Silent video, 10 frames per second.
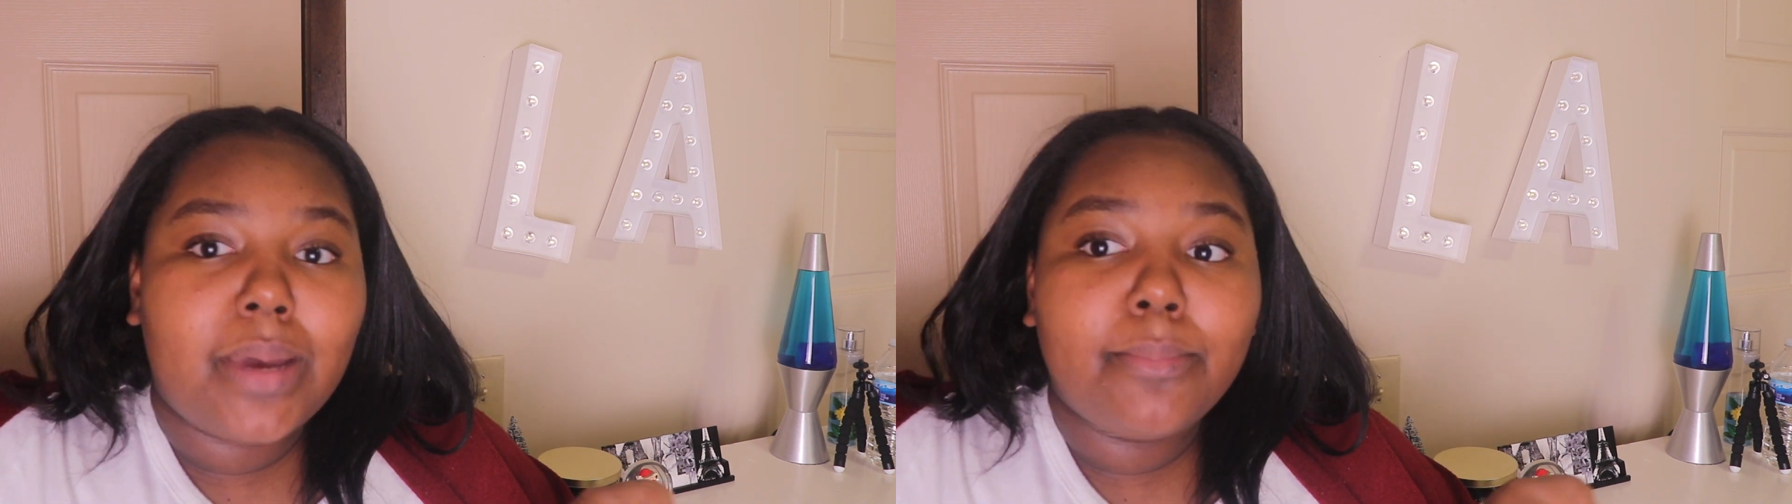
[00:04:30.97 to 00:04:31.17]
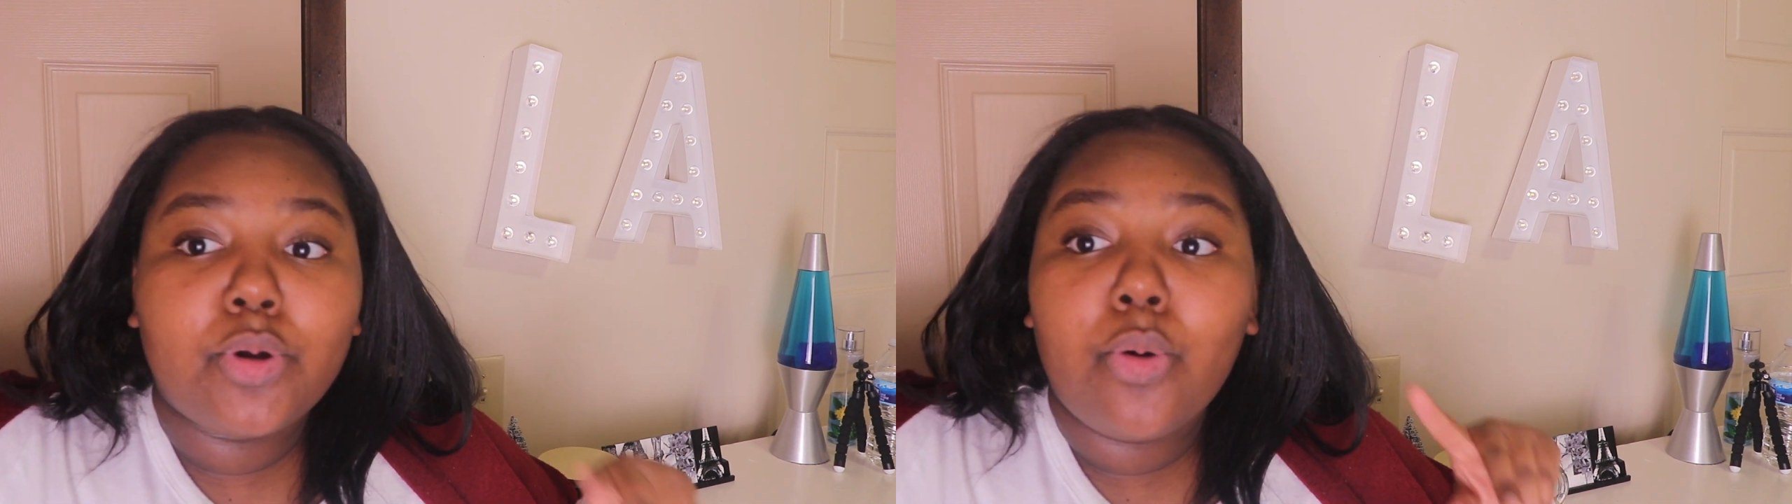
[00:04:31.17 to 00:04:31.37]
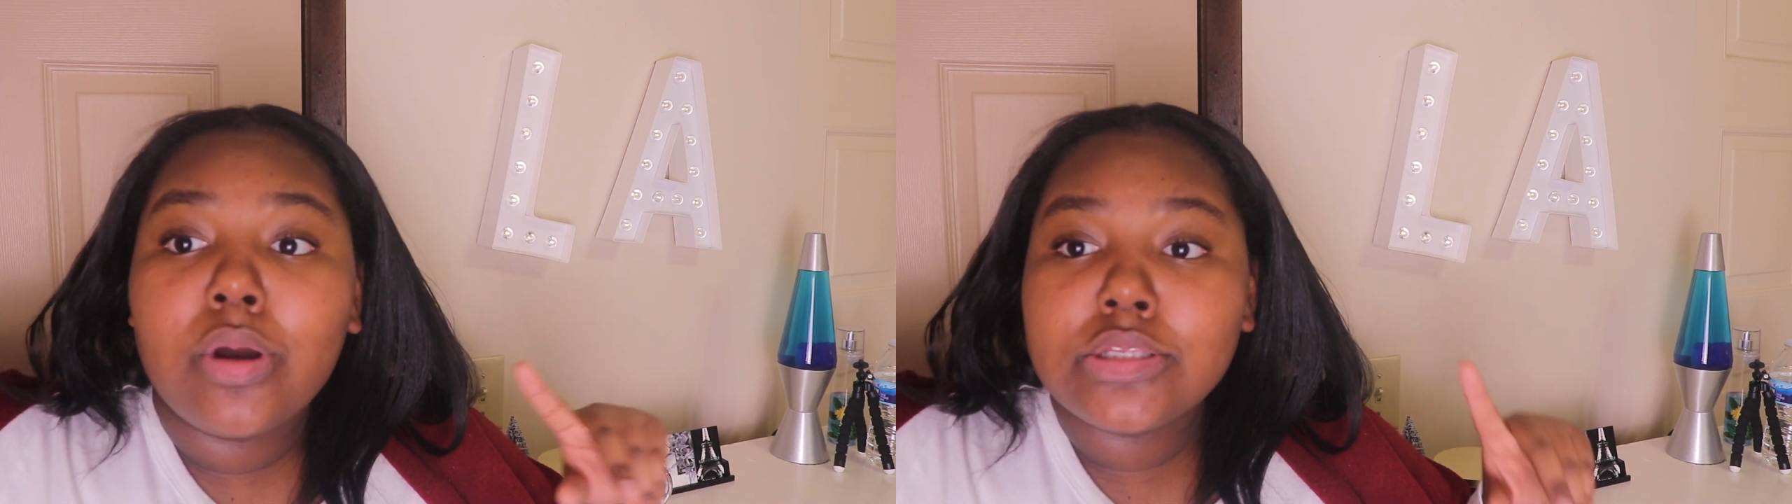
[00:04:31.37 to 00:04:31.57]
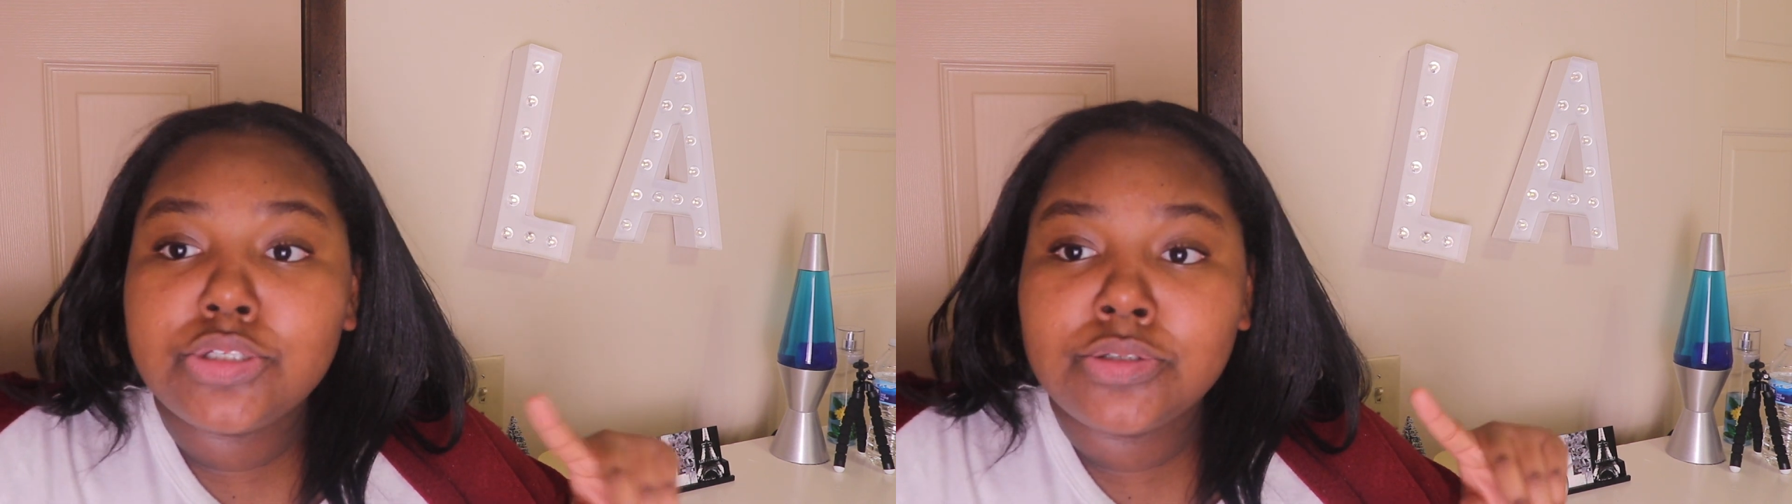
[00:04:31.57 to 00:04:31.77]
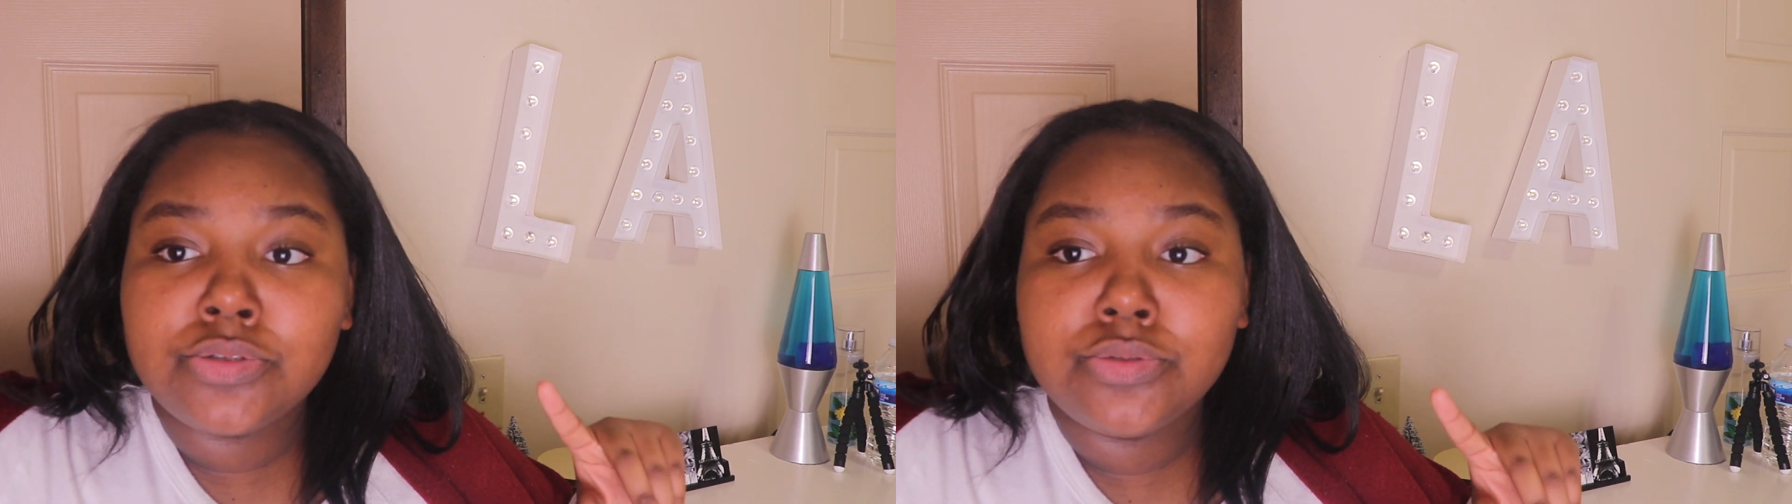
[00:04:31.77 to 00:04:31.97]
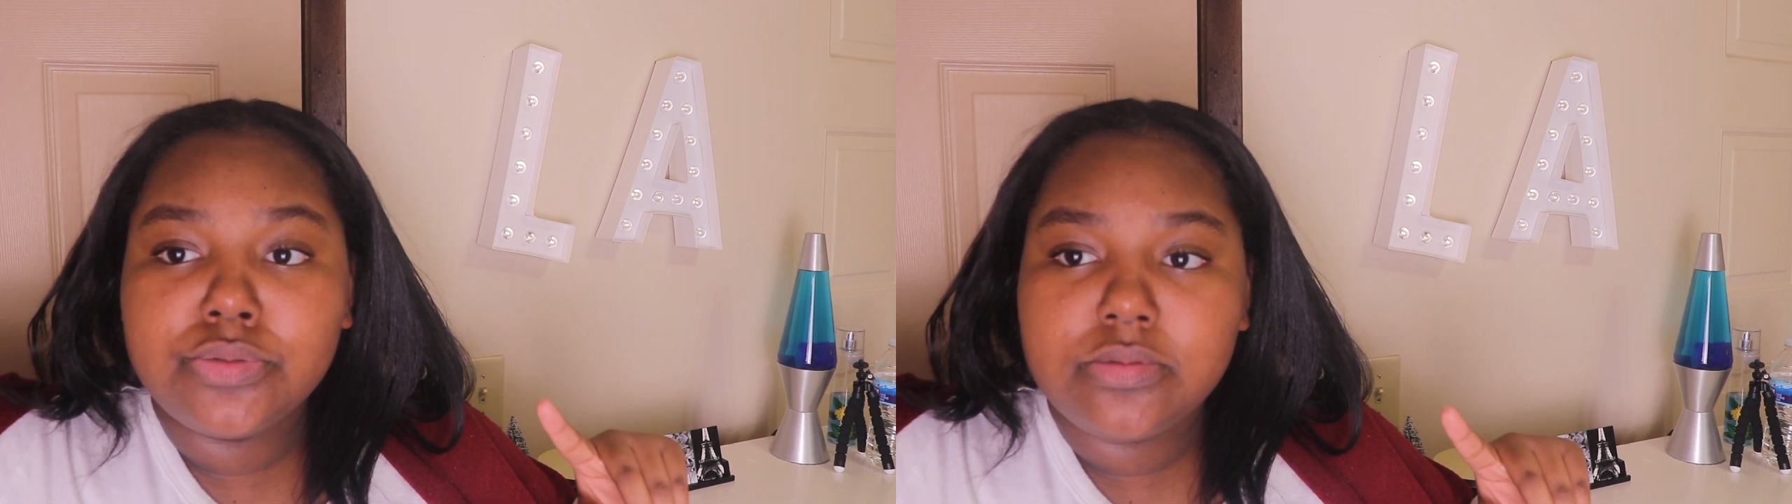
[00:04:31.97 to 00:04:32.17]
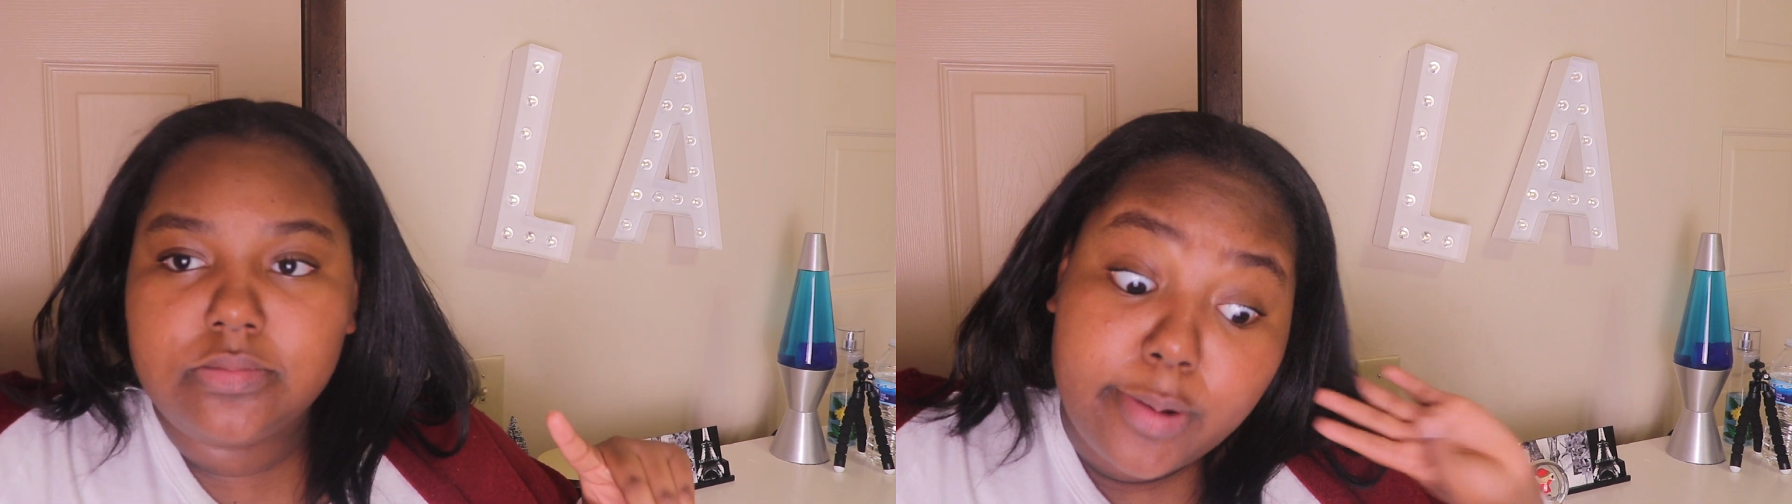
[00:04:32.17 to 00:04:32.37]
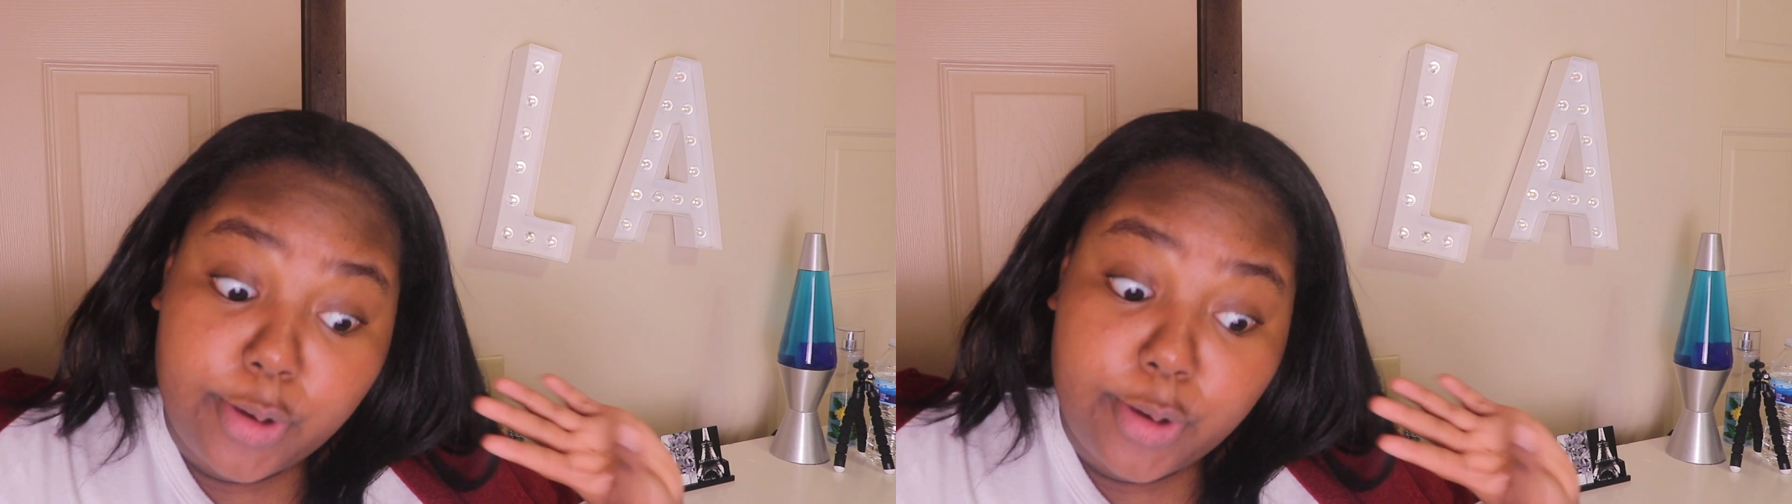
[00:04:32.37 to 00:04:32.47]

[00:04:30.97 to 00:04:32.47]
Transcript: I'm going to